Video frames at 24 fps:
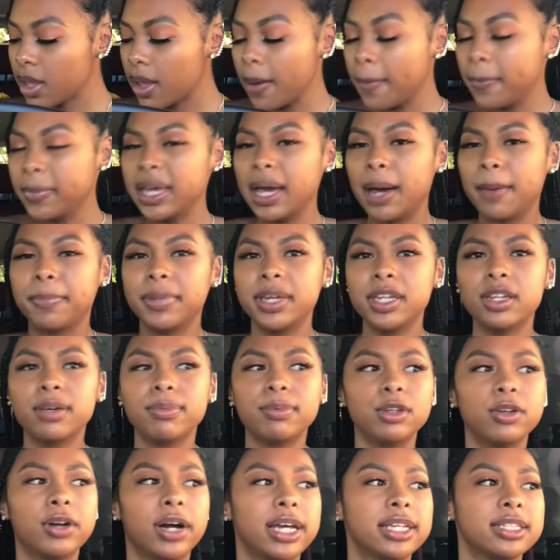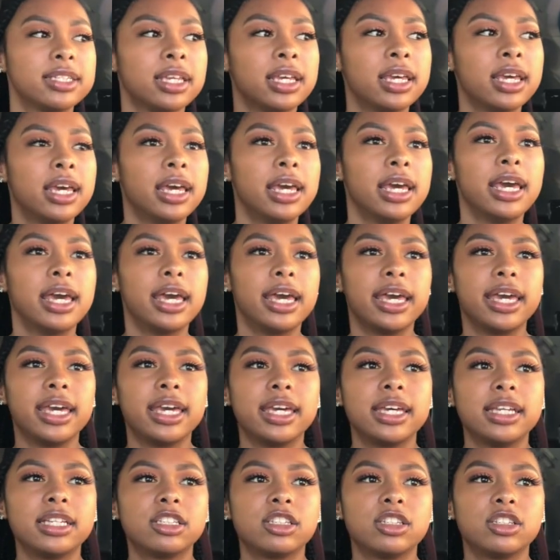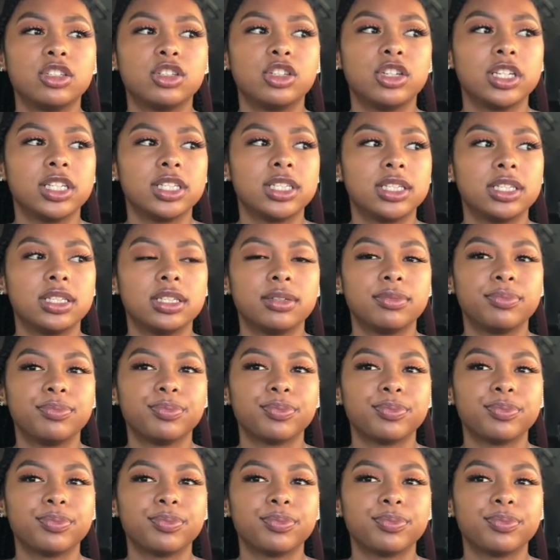Yeah, PWIs, it's just